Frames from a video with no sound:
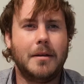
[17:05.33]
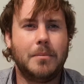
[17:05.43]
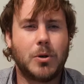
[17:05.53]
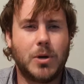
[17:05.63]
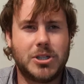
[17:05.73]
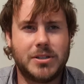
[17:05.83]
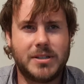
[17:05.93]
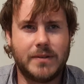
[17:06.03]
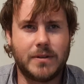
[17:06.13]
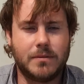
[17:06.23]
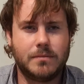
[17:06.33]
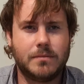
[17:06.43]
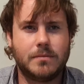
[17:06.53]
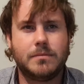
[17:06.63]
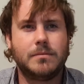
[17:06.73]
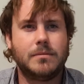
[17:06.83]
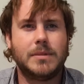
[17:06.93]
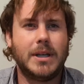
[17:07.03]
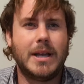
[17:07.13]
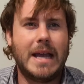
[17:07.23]
But question 7,
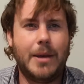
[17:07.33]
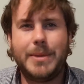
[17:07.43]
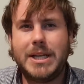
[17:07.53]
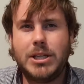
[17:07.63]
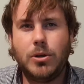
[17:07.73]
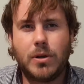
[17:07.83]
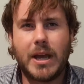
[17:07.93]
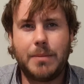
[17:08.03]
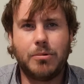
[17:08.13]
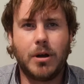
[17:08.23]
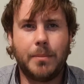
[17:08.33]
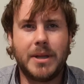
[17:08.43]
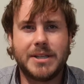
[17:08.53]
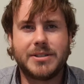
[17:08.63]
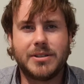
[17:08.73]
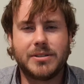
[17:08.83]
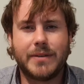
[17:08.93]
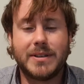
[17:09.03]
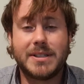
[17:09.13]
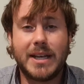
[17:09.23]
how many UK Prime Ministers
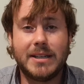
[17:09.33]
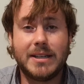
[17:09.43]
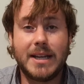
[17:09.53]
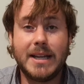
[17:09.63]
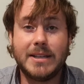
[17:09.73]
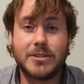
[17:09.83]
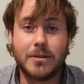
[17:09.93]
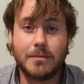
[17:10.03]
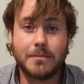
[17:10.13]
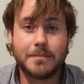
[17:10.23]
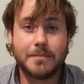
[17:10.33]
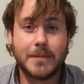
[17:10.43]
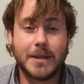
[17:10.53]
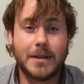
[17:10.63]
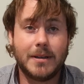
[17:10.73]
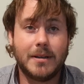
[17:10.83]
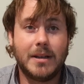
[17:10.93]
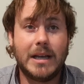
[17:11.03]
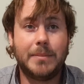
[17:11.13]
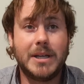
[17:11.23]
have attended Eton?
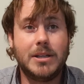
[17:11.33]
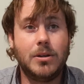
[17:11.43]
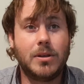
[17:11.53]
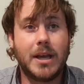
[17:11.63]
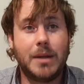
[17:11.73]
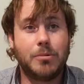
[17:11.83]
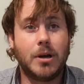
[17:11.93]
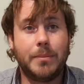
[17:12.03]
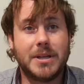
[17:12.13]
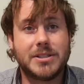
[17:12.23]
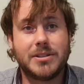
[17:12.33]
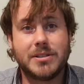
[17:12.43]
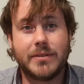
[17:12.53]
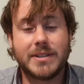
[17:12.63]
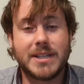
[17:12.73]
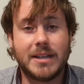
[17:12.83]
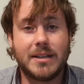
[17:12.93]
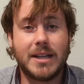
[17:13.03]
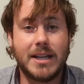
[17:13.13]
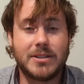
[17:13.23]
How many UK Prime Ministers have
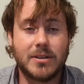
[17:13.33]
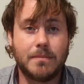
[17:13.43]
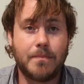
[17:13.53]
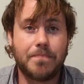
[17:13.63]
attended Eton?